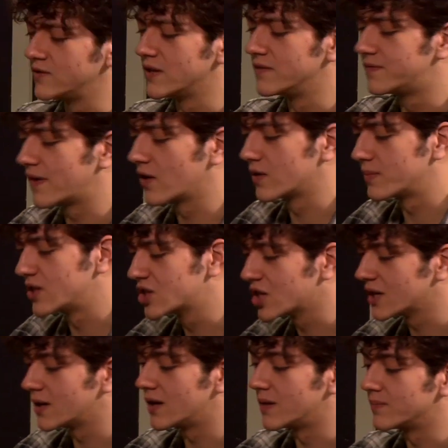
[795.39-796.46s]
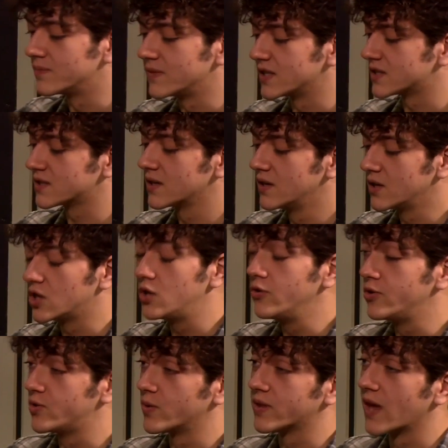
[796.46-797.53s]
did fail to mention that's
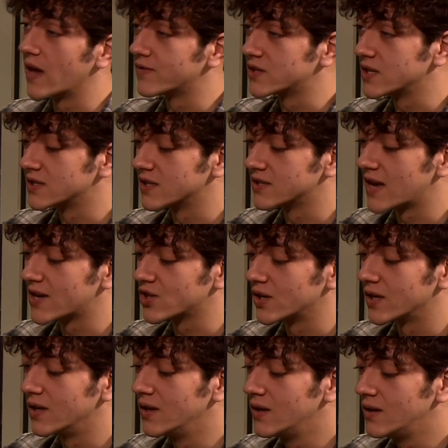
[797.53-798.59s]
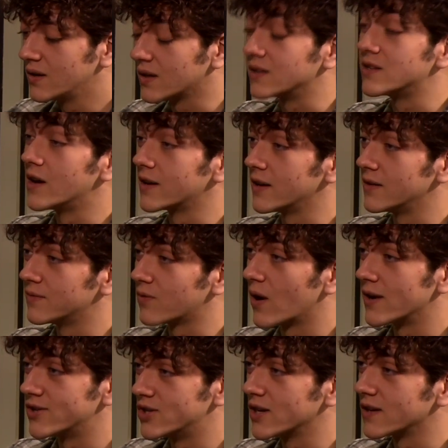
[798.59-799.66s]
huge with KFC is it's actually Kentucky
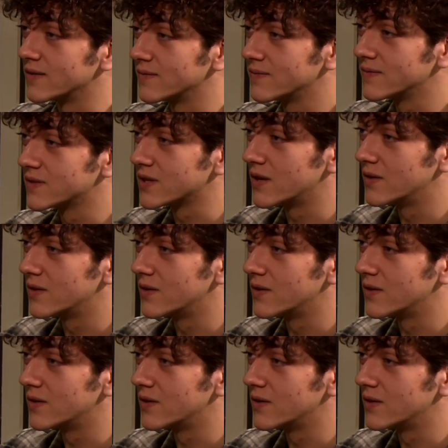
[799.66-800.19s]
Fried Chicken. So,